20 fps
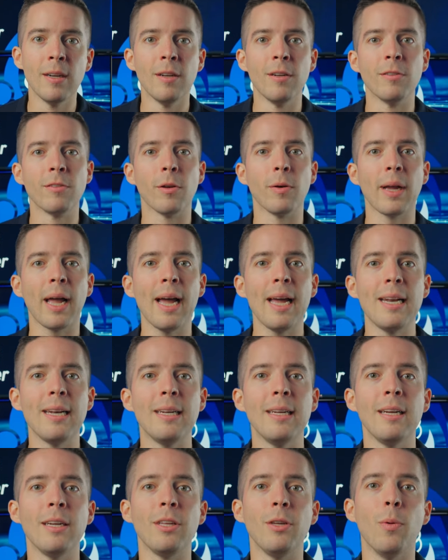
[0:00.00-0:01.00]
So
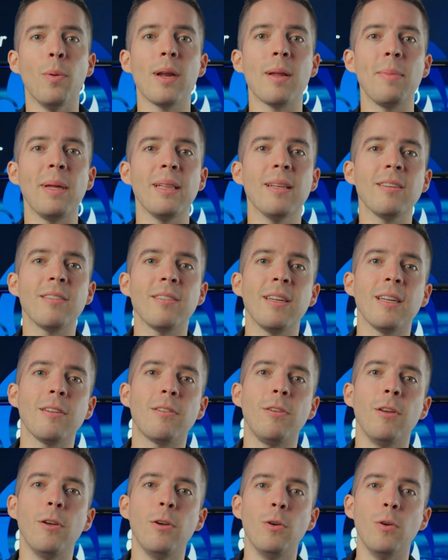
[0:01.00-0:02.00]
again, you want to be listening
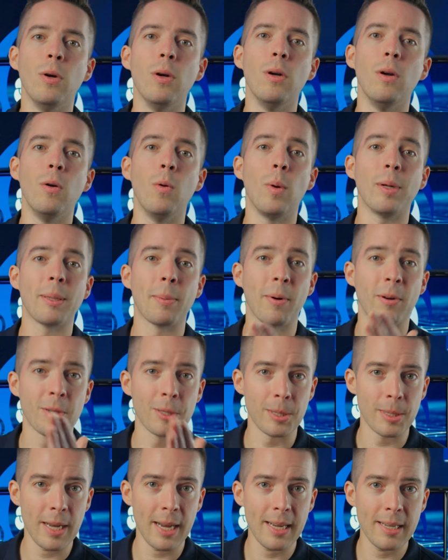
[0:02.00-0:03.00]
to what the
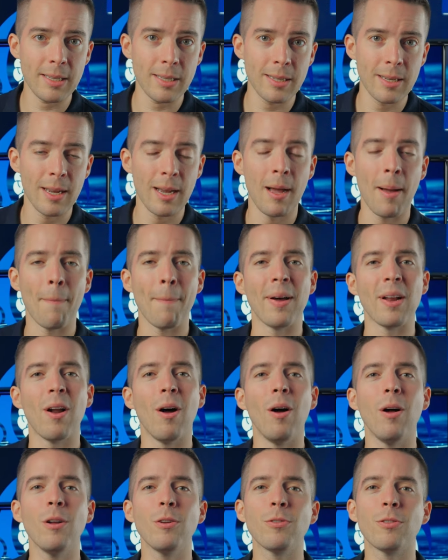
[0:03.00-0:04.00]
person says, but
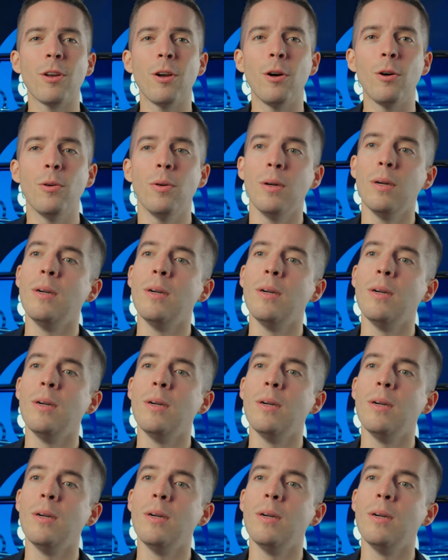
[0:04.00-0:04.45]
also